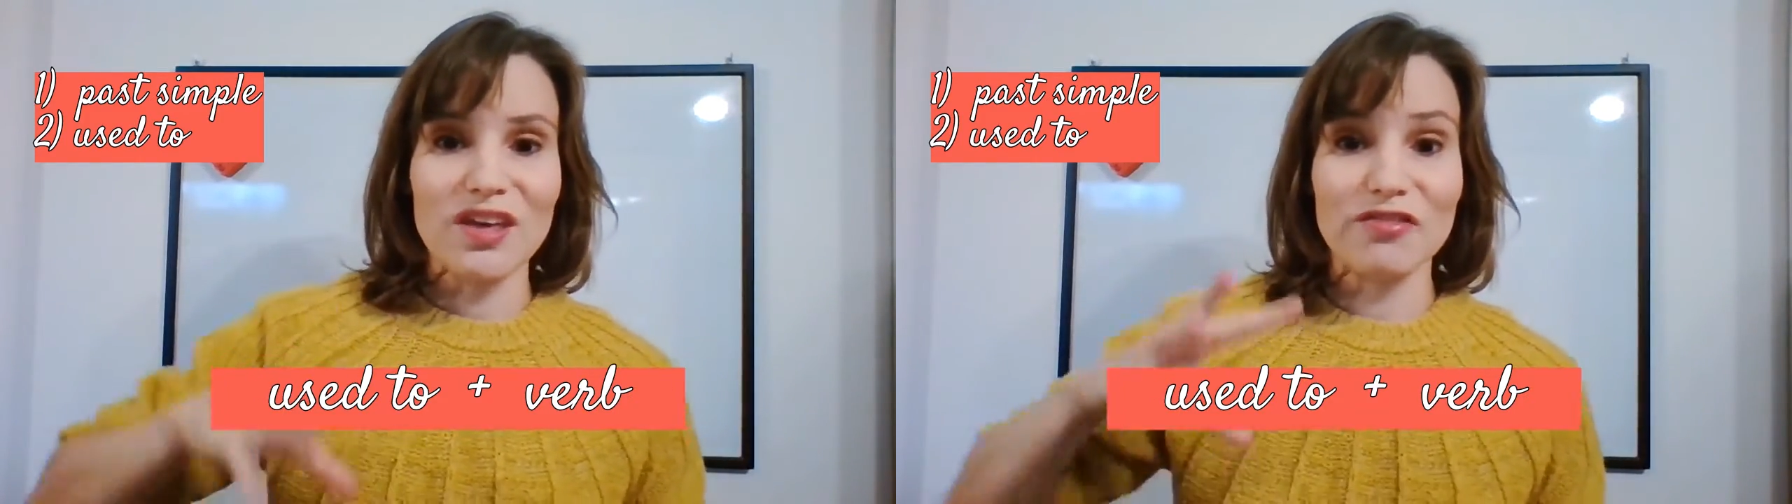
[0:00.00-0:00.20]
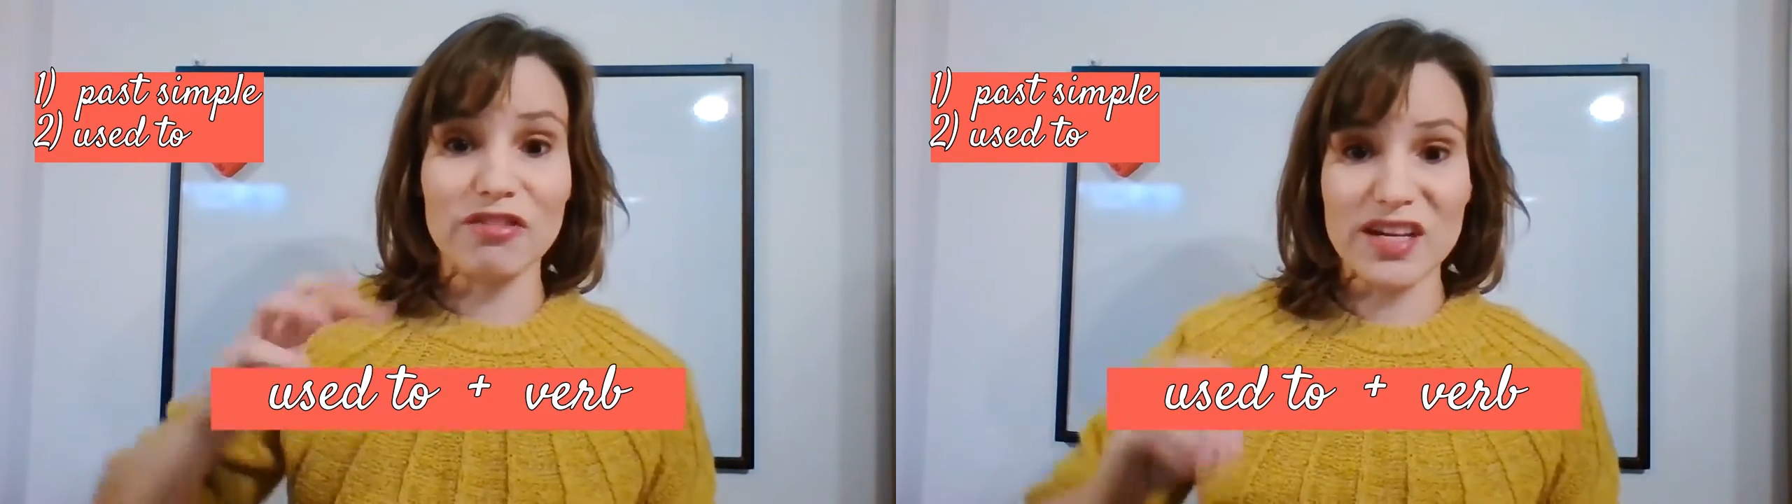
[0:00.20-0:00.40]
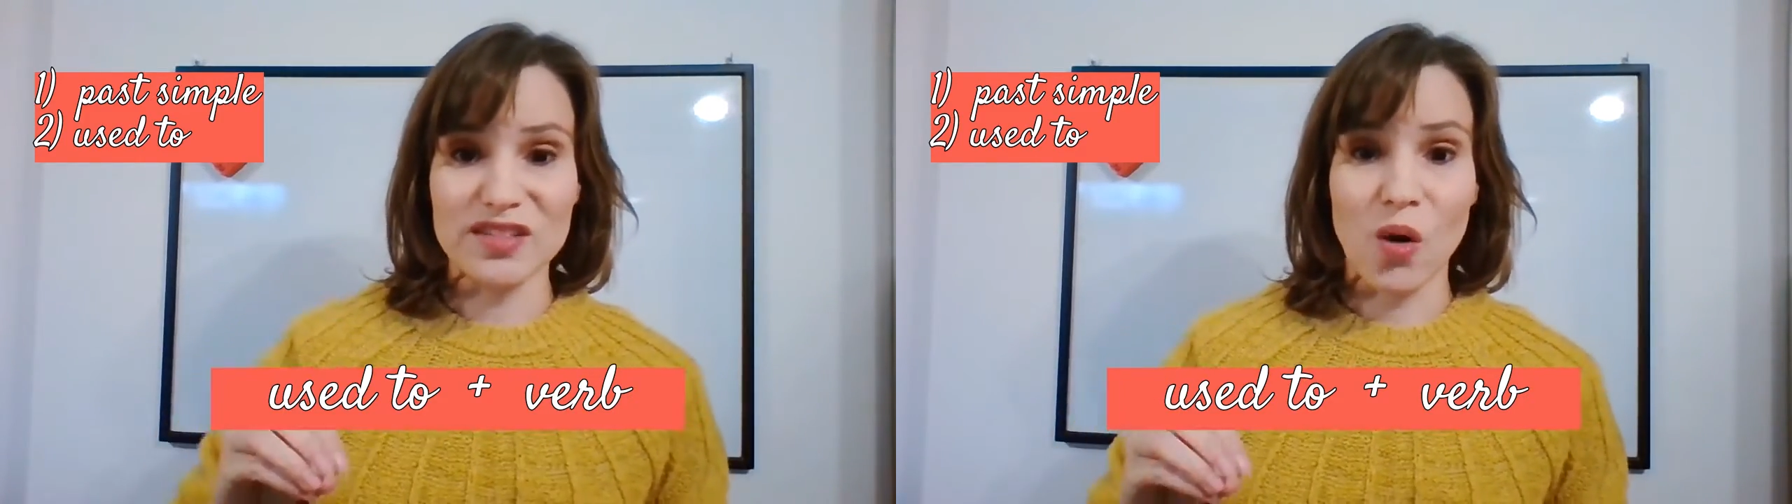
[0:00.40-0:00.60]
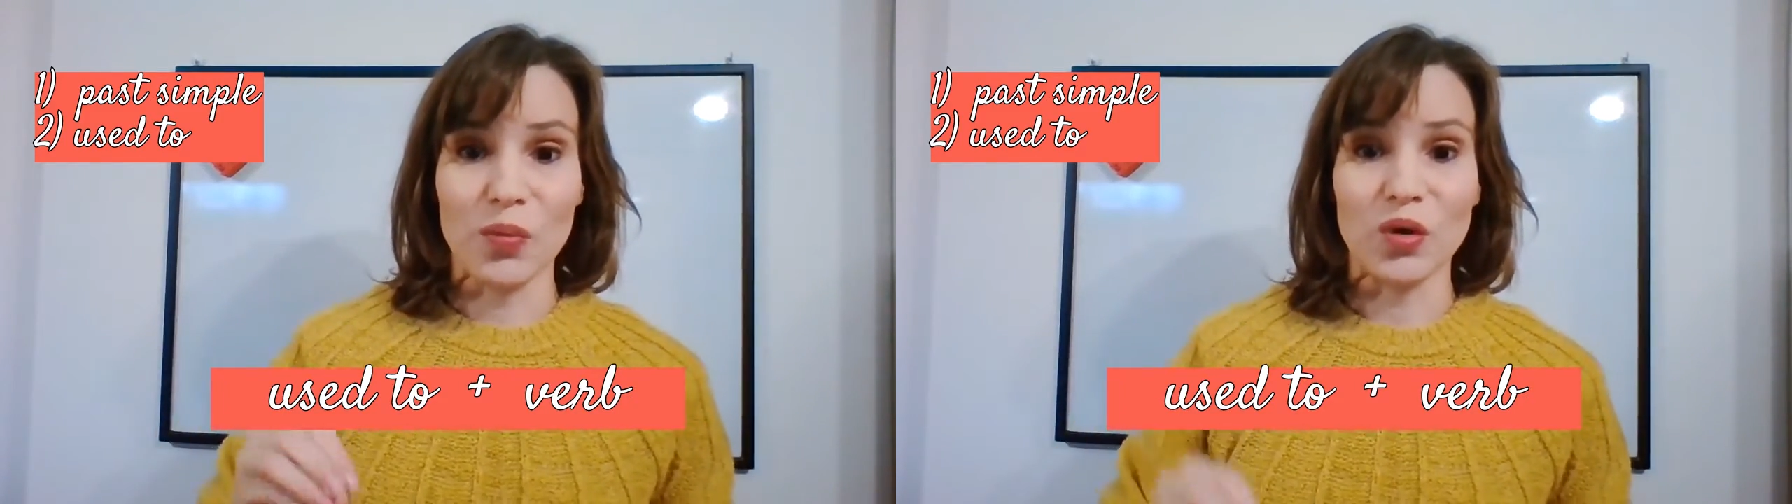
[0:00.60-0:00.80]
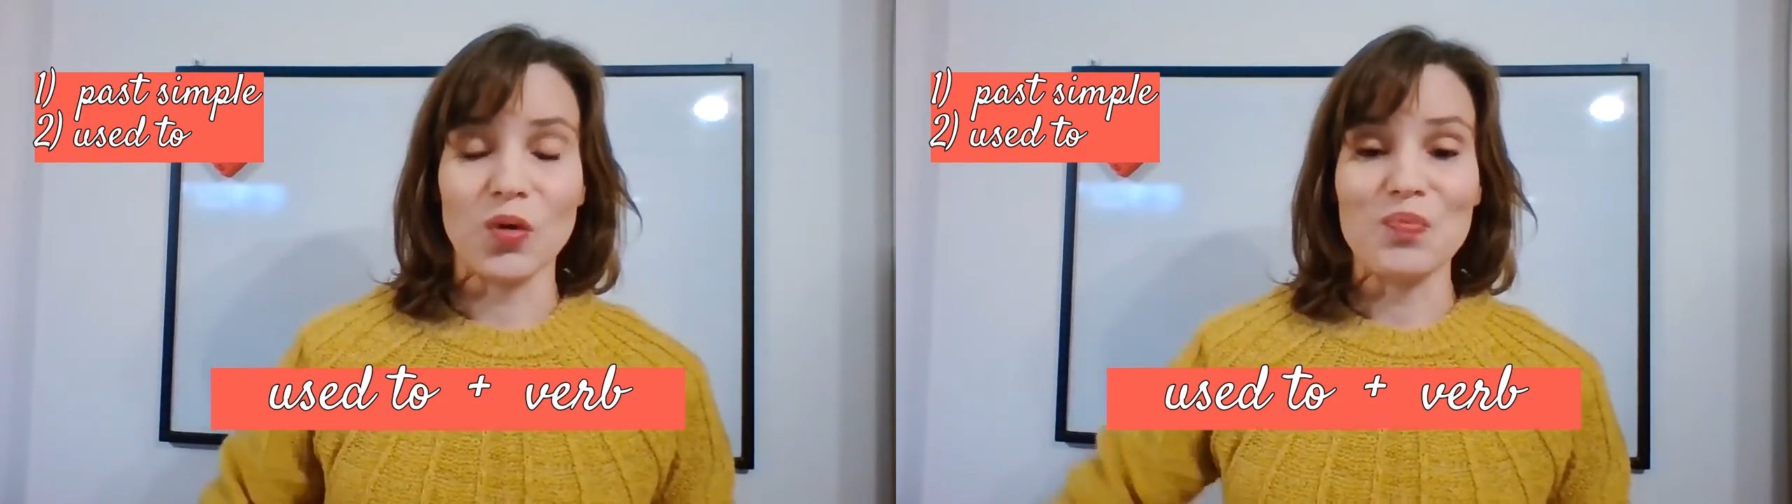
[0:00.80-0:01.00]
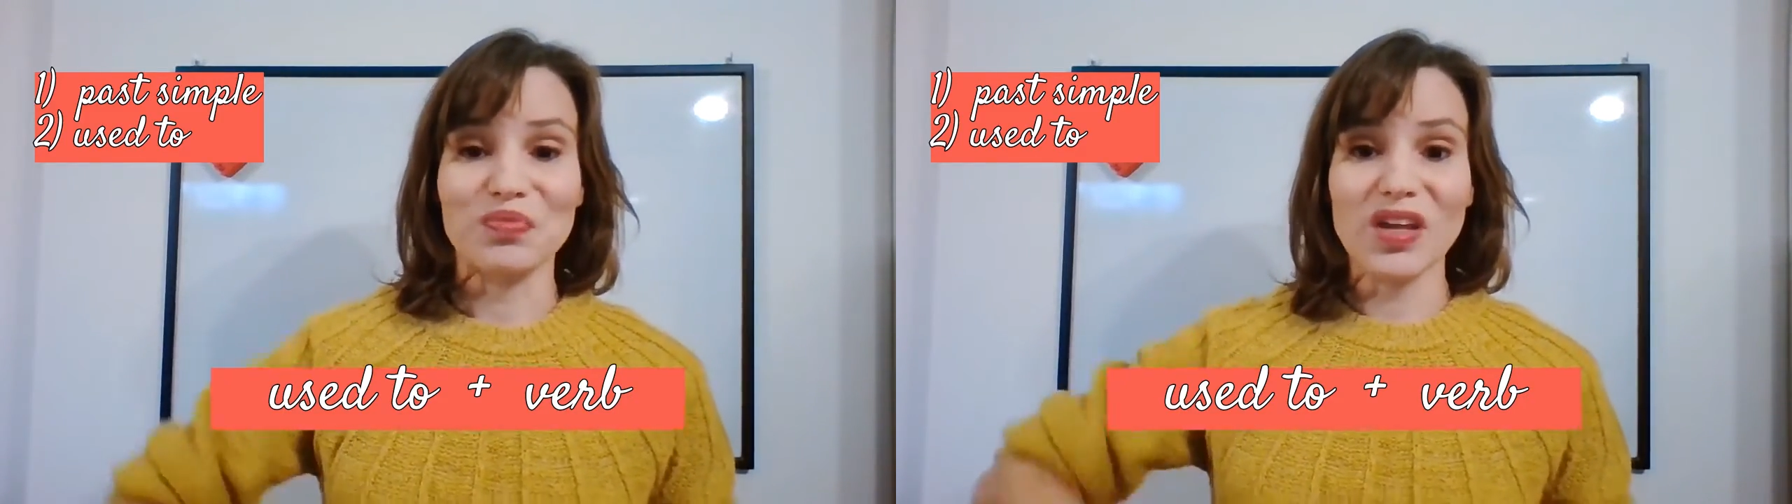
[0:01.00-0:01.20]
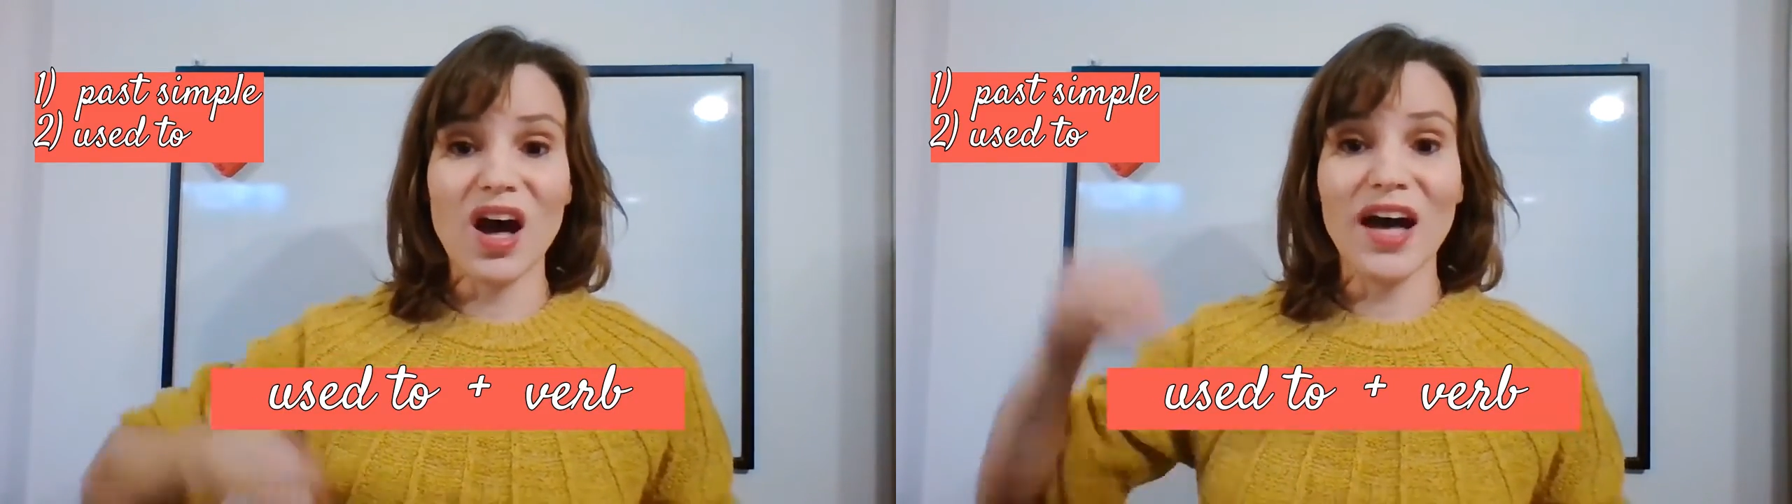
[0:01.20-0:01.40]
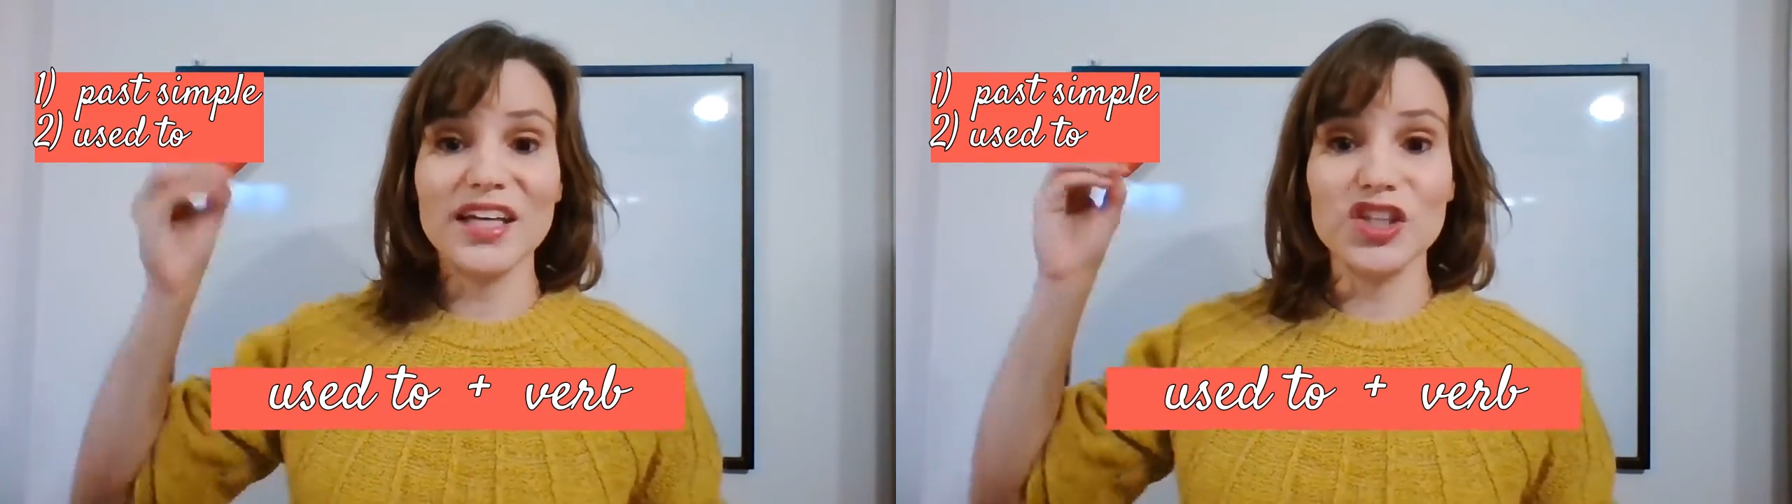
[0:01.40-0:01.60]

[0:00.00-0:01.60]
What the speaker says: For example, I